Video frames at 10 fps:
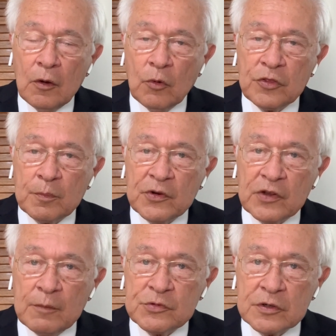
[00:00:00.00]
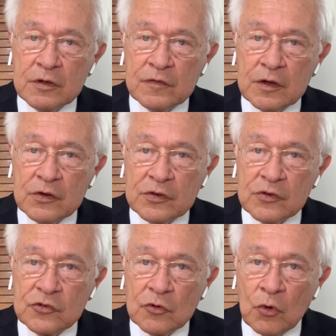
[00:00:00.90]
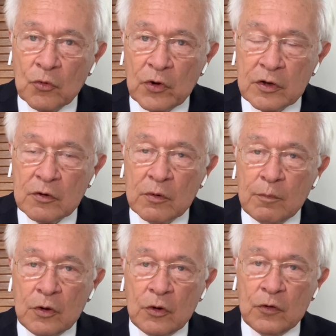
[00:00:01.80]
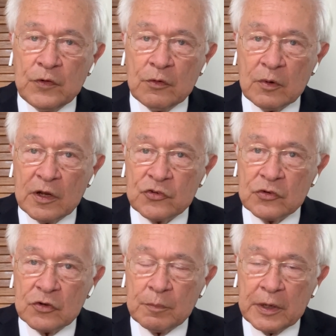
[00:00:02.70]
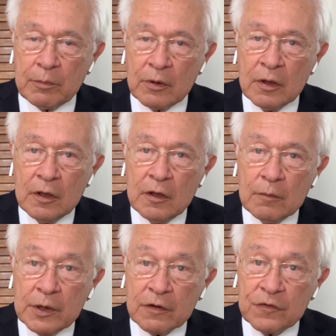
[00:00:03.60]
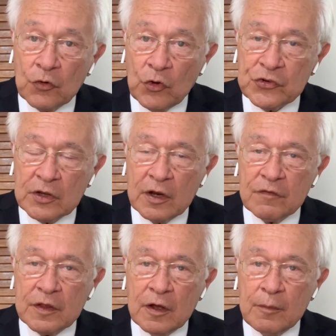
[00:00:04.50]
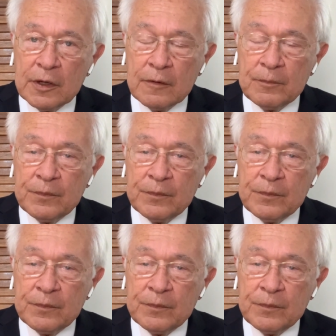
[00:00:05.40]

with the presumption of innocence already removed in relation to people being forced out of the army,